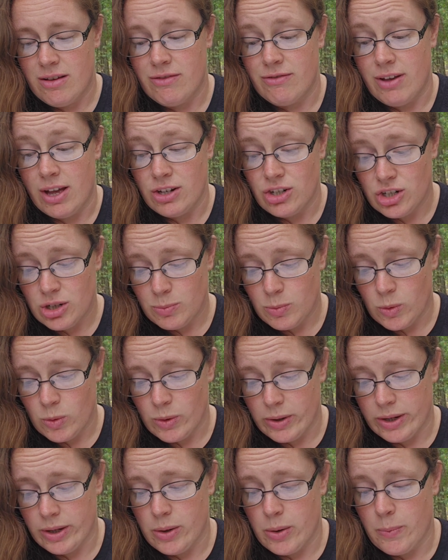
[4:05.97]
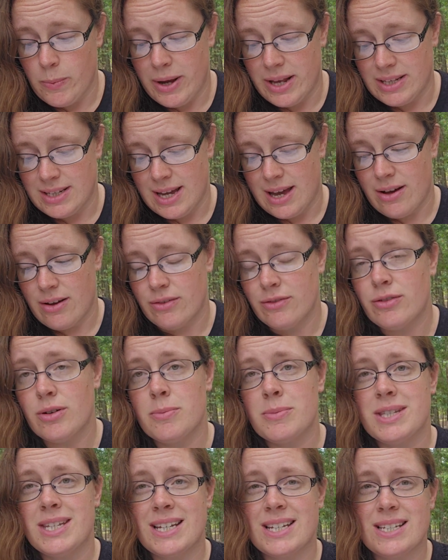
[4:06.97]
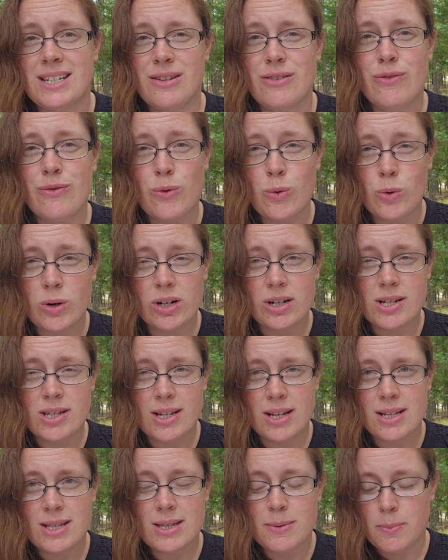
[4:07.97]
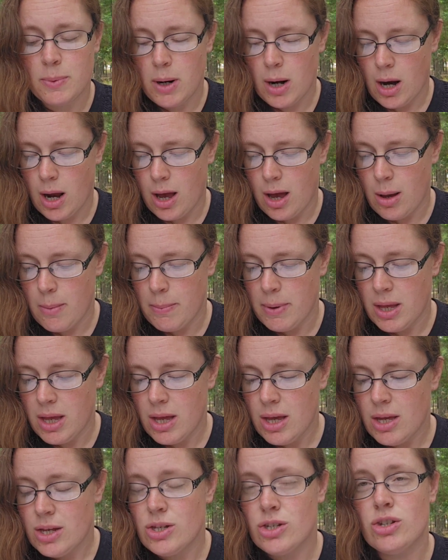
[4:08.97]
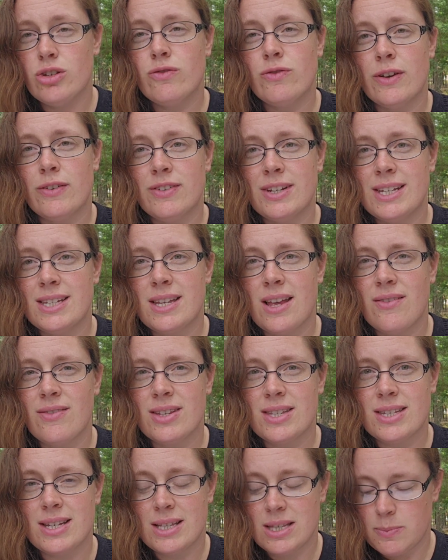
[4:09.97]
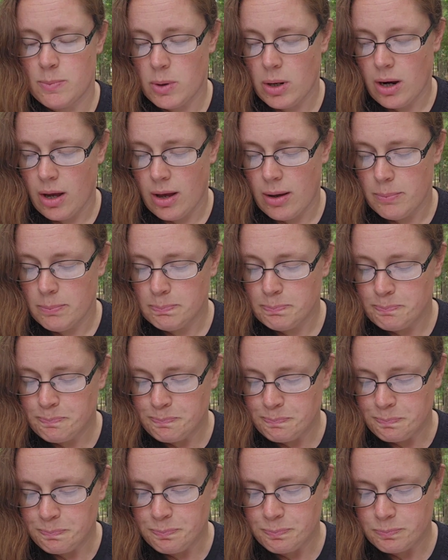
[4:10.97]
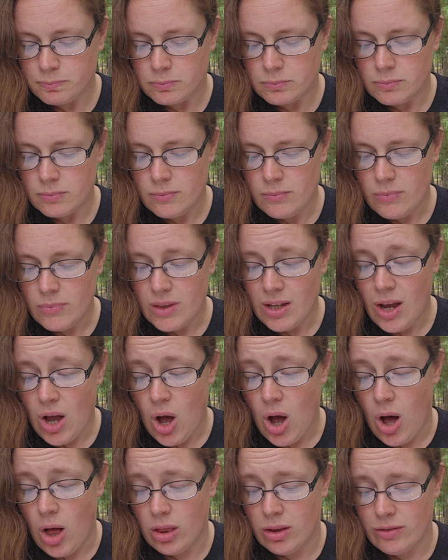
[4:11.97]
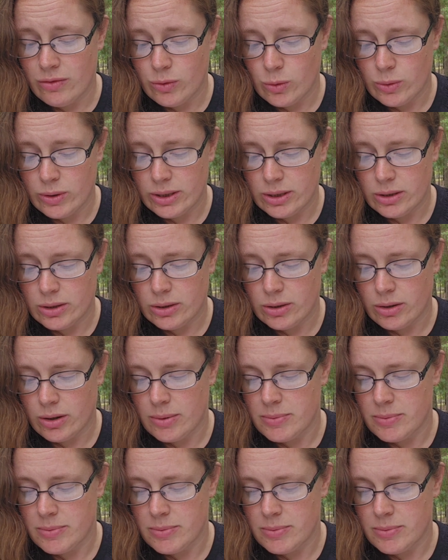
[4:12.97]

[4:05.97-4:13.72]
Vegetable oil went down from 64 cents per cup to 57 cents per cup. Olive oil